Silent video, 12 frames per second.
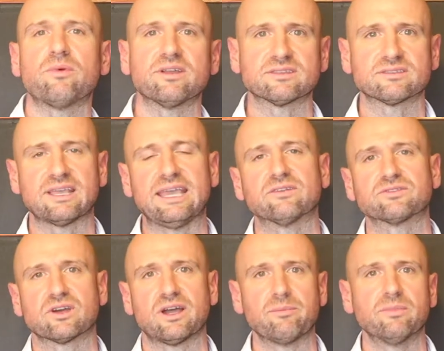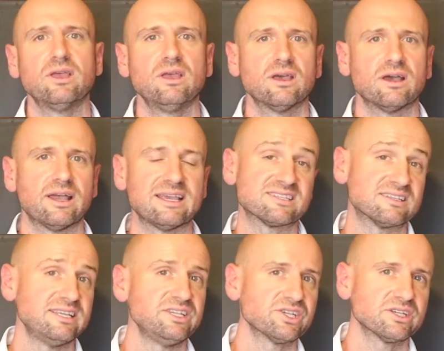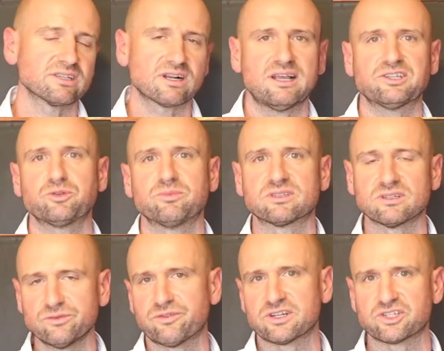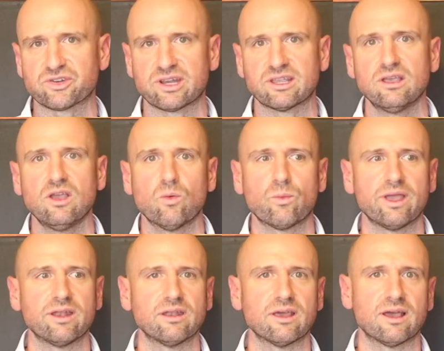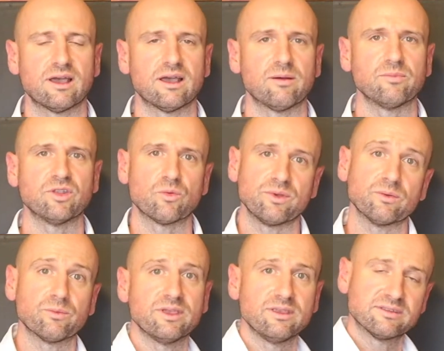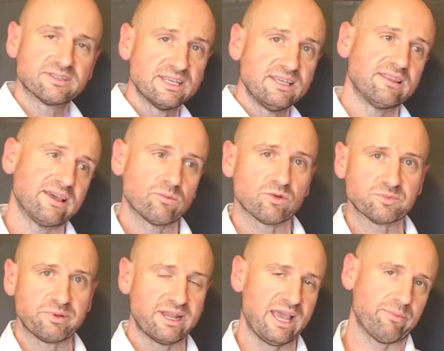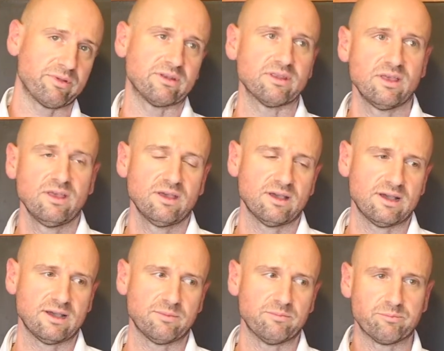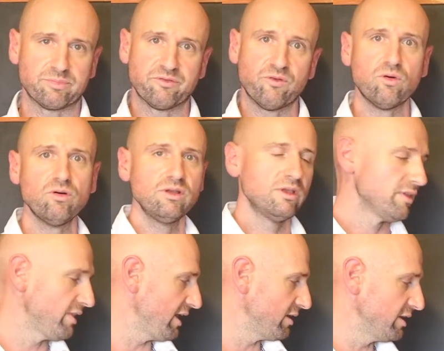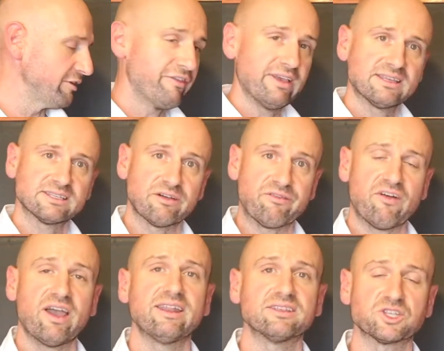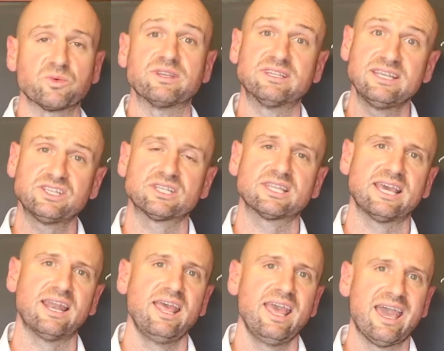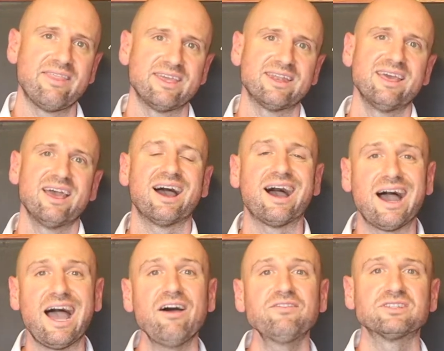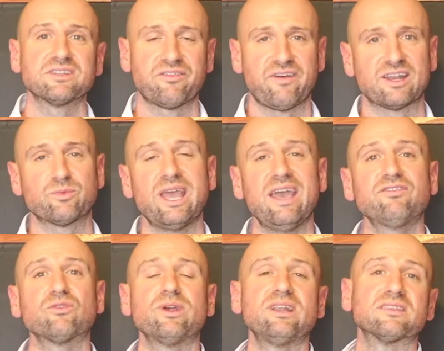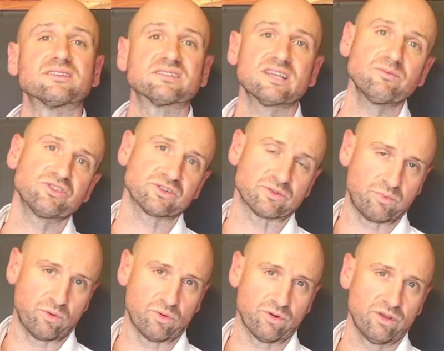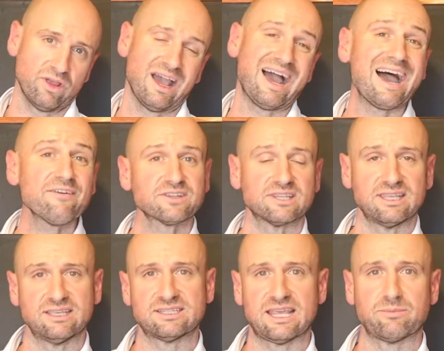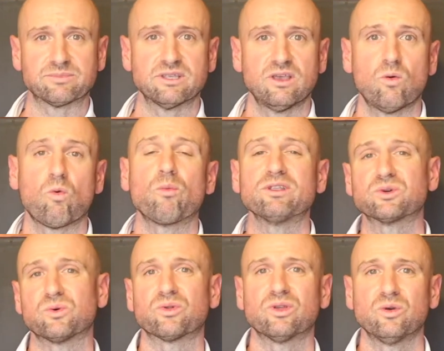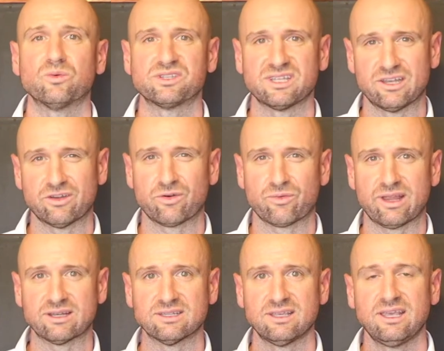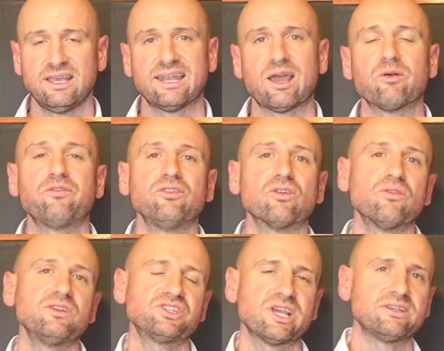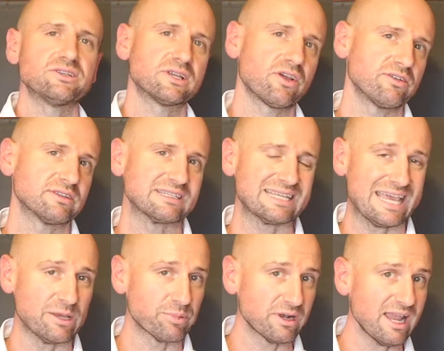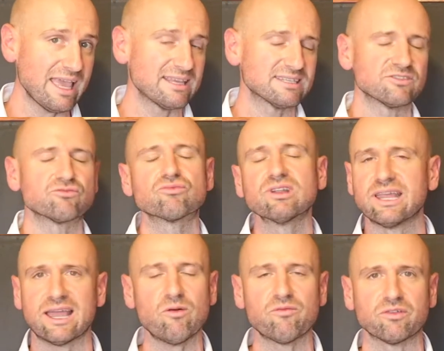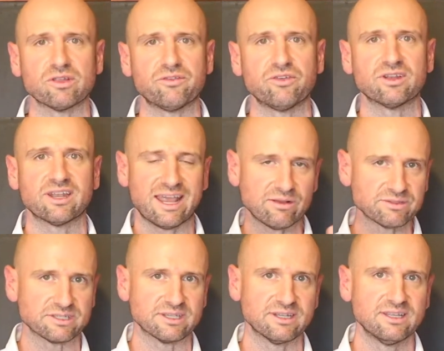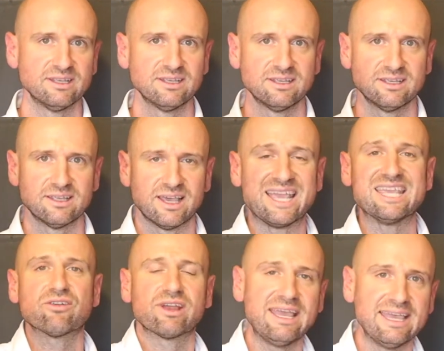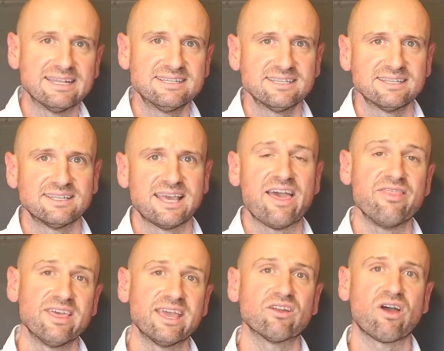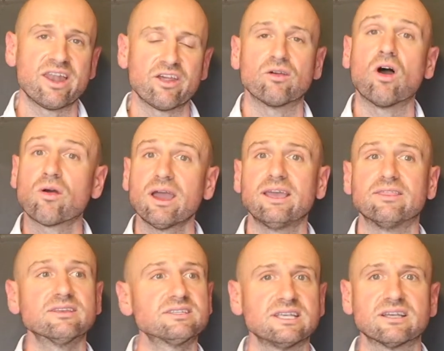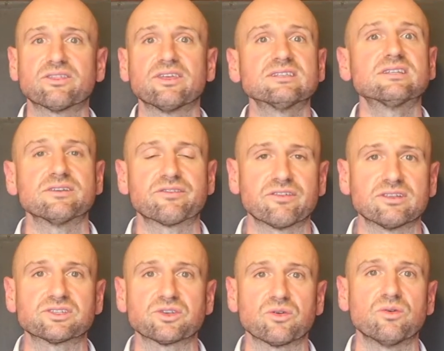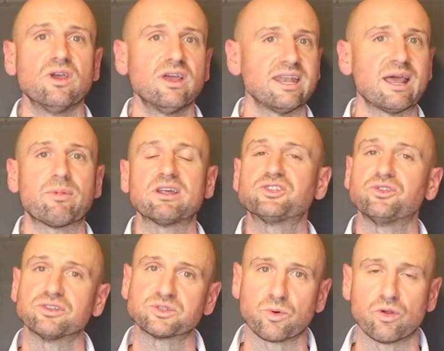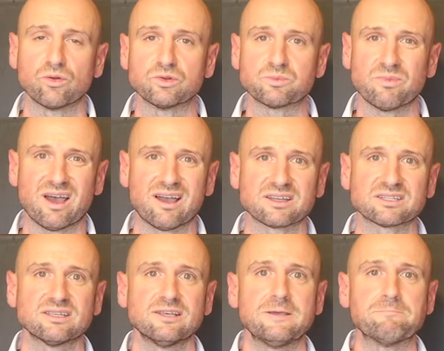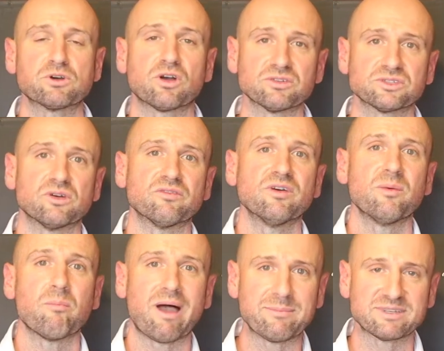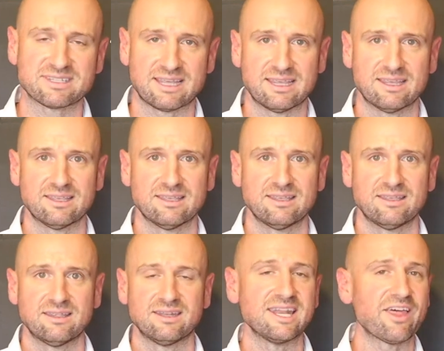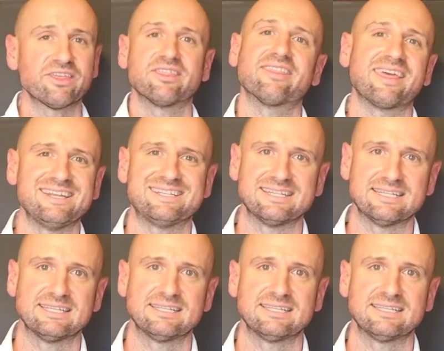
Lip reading: months ahead of time. As a teacher in the classroom, it's a little frustrating when we see that what's been happened before, that effects are fine, and so we teach to that, and then after the fact, we have to read in the subject report after the exams what we taught was incorrect. Now, if you know these changes are going to take place, it's really helpful if you can announce it a year ahead, and then I know, okay, this year things are different, so now my students won't lose marks because of my mistake, nothing that they did.